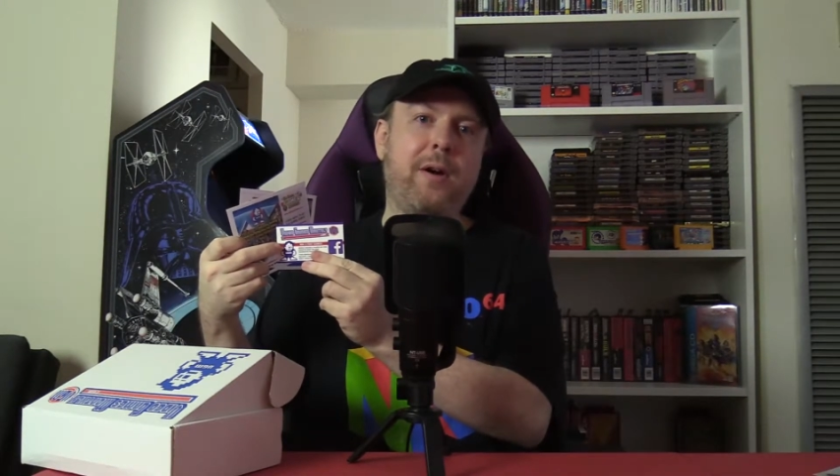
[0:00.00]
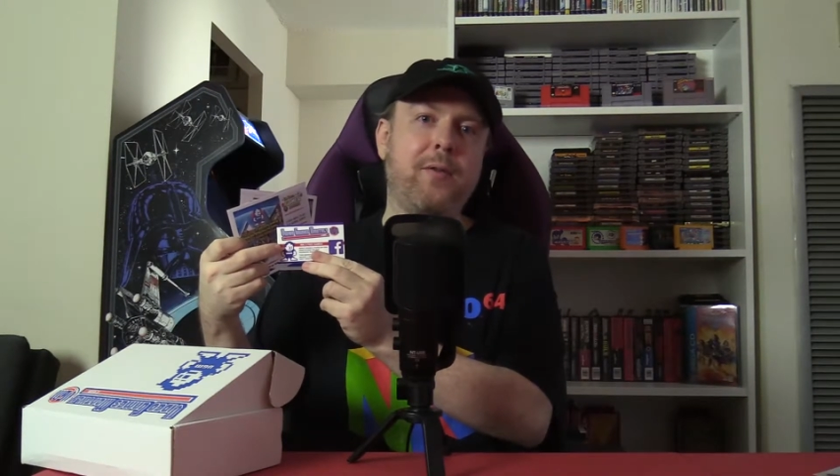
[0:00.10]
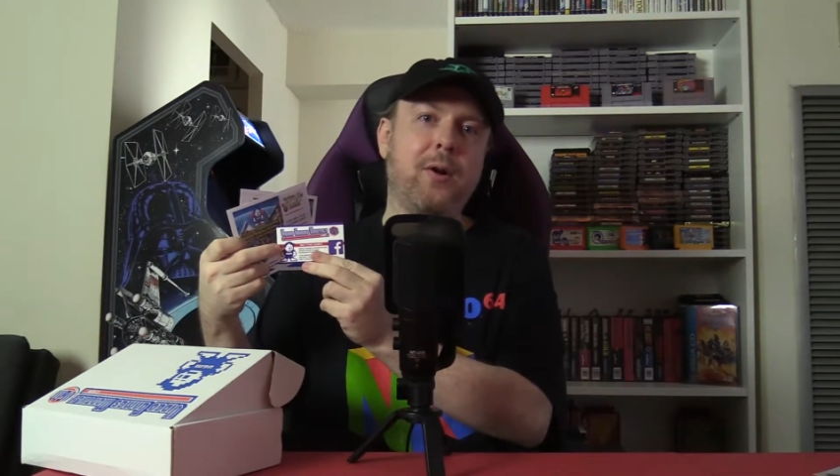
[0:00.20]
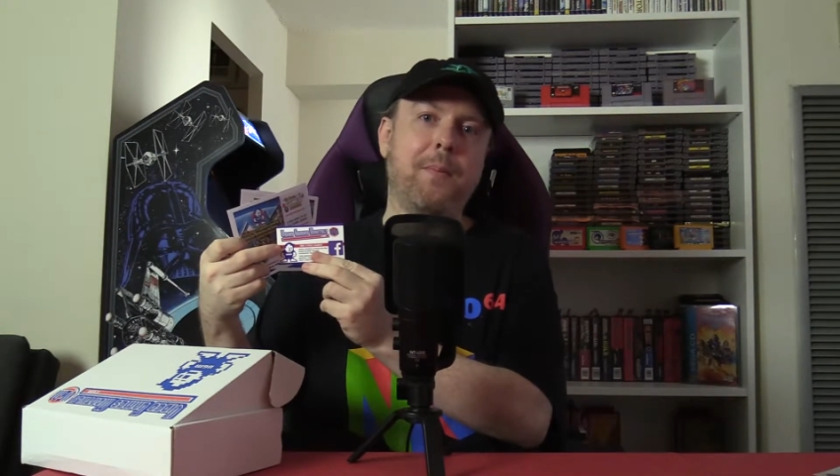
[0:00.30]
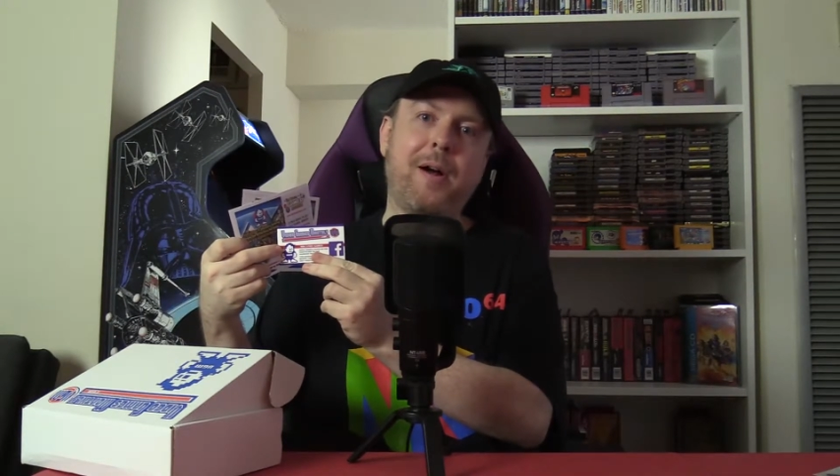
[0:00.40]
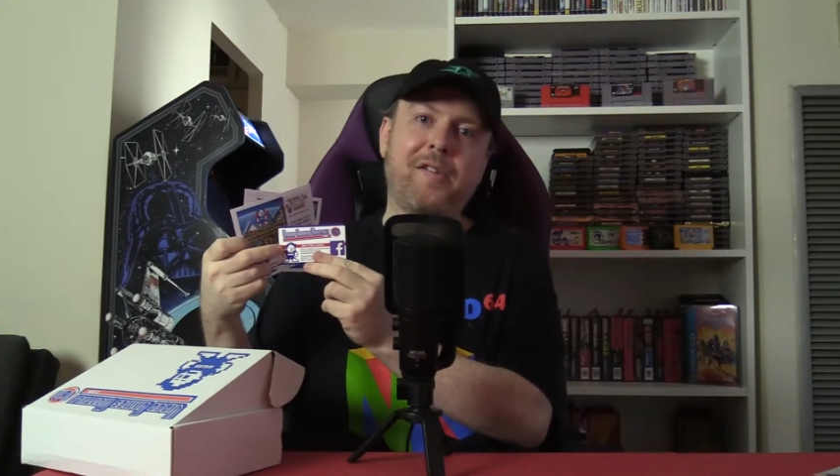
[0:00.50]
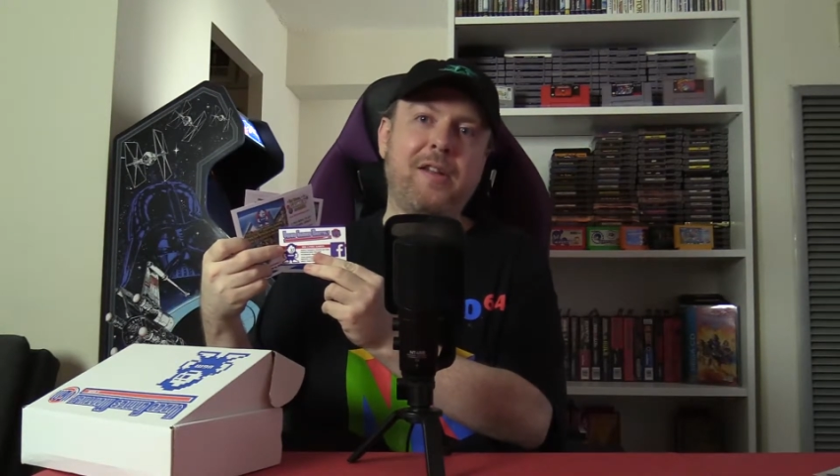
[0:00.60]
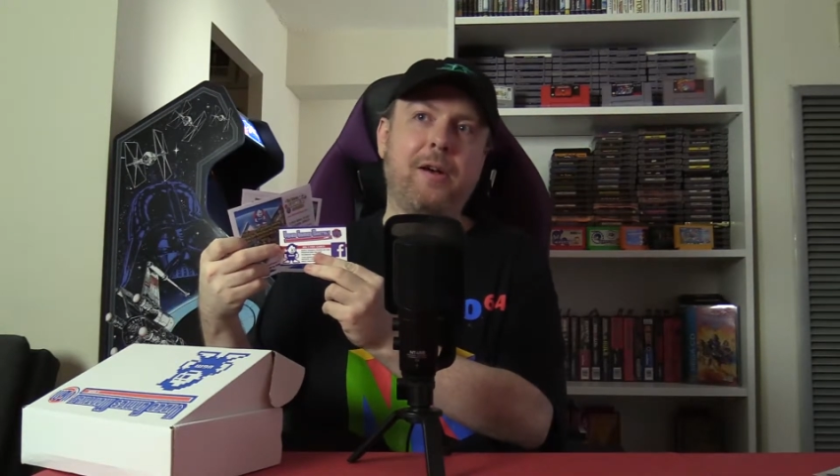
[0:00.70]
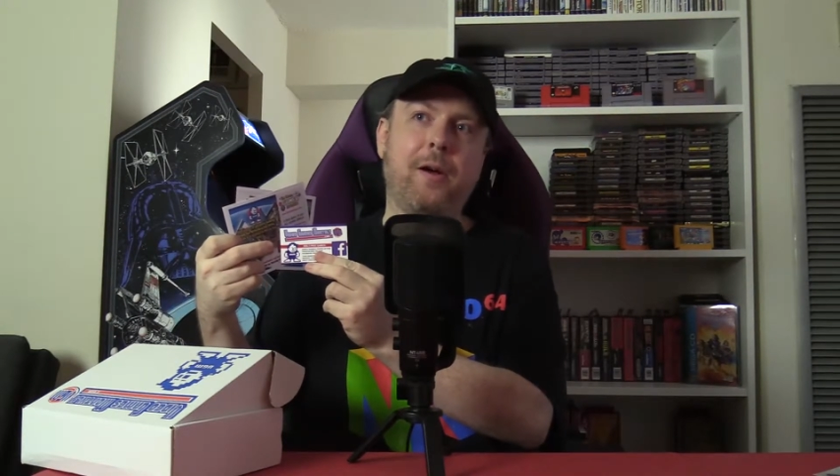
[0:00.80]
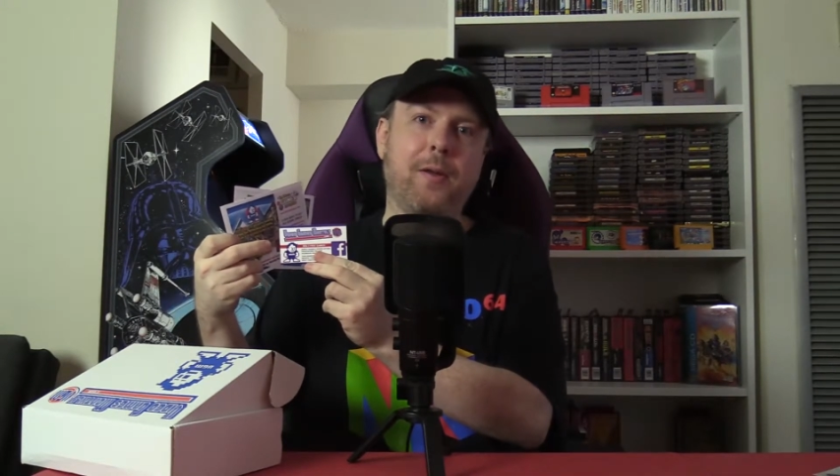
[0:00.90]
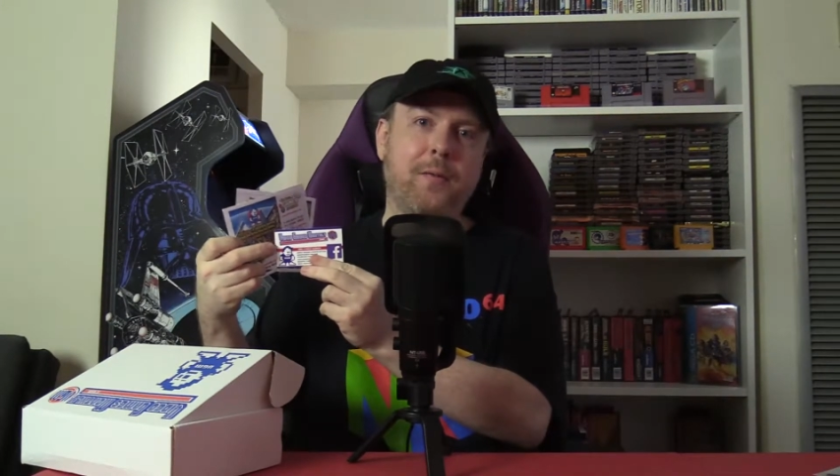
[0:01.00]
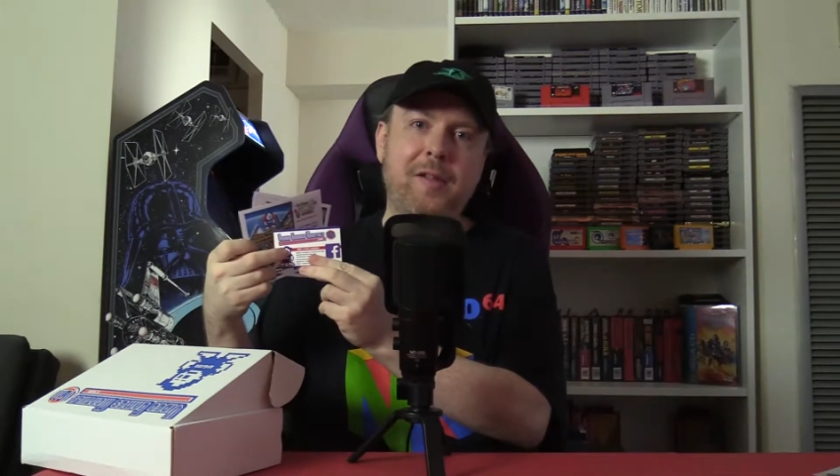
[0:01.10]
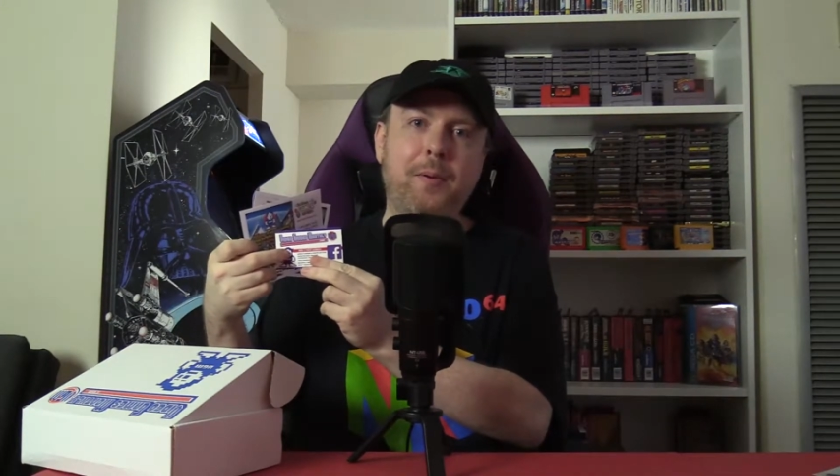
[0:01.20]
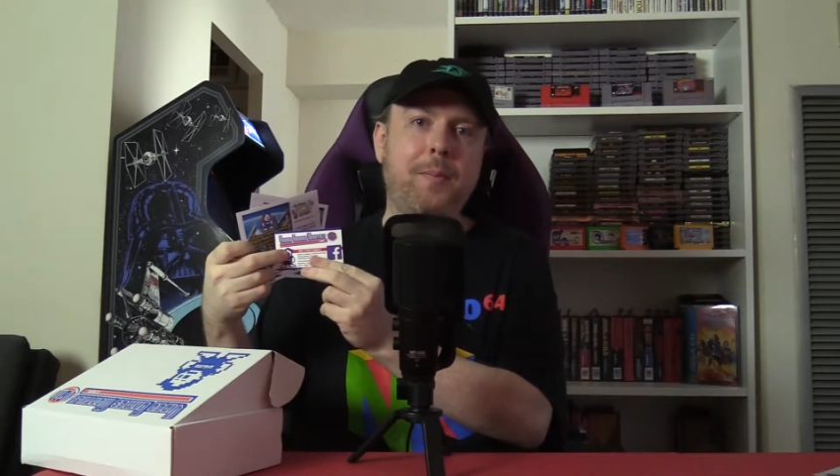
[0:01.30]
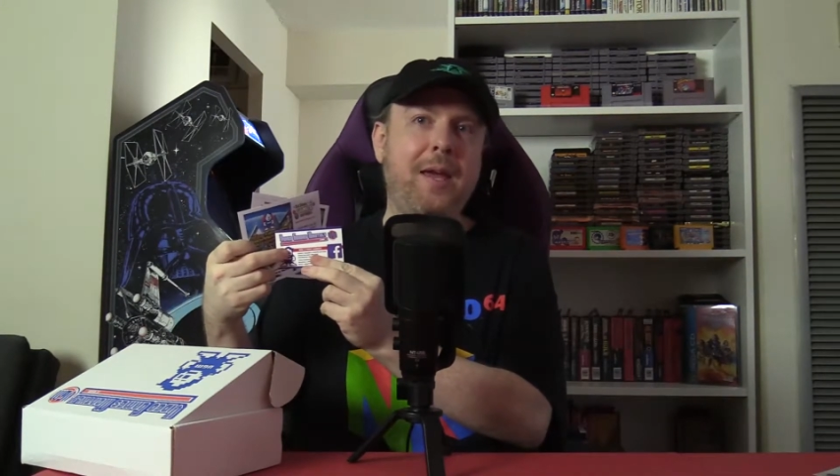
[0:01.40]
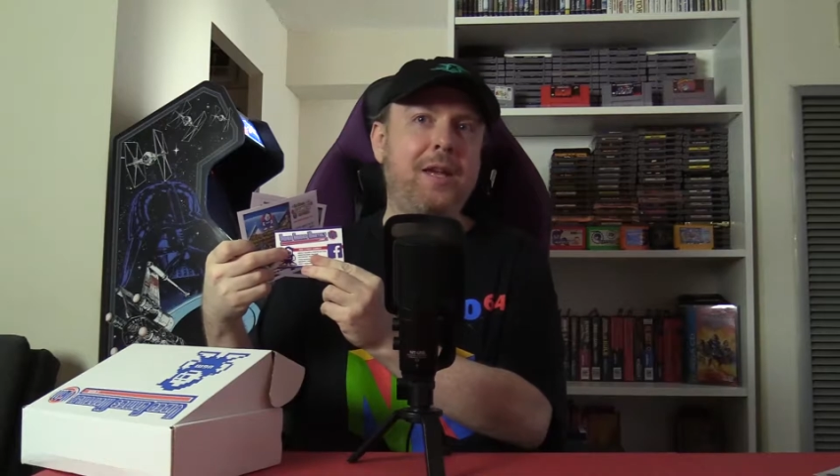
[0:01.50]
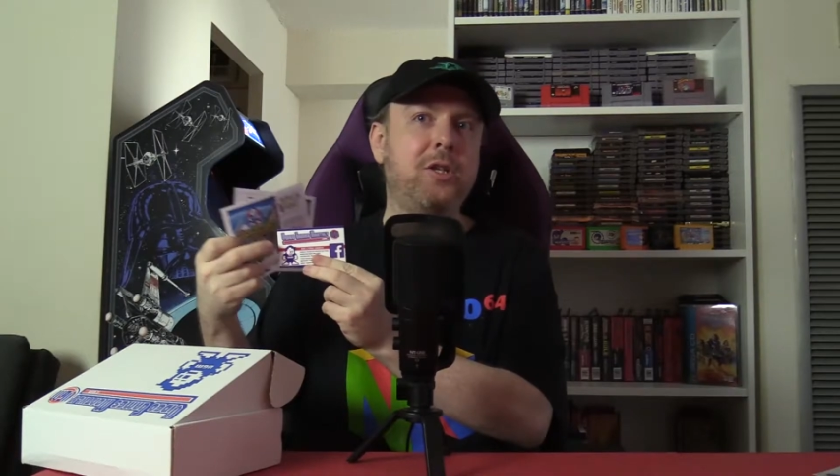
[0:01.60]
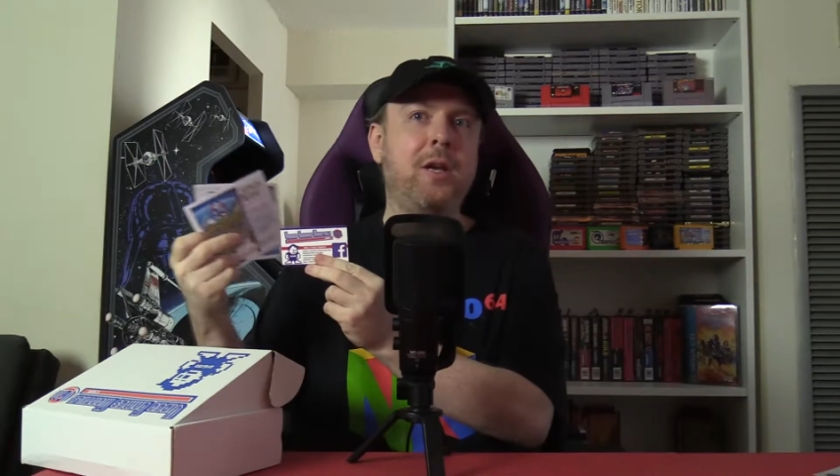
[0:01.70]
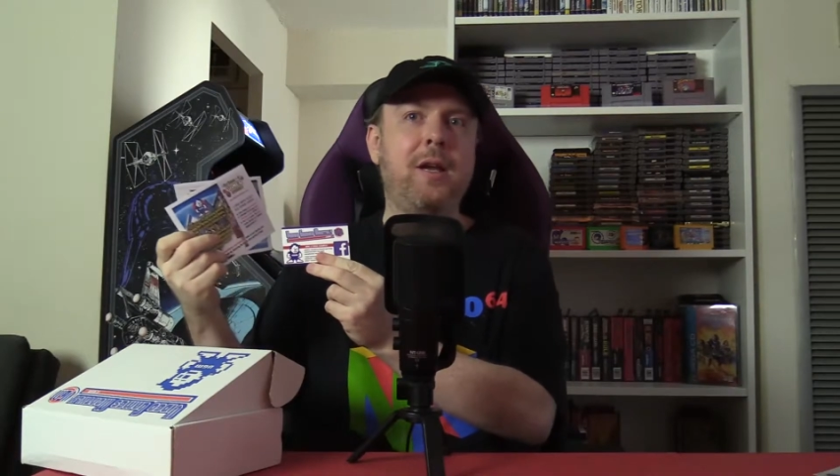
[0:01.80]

of your unboxing on their Facebook page